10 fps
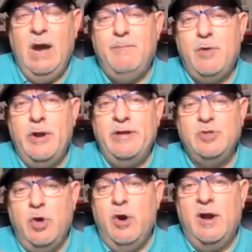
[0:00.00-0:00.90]
Our
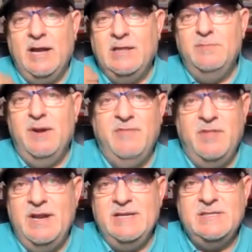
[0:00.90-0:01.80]
products are cut
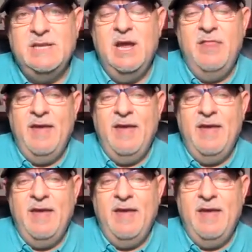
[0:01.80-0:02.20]
above the rest.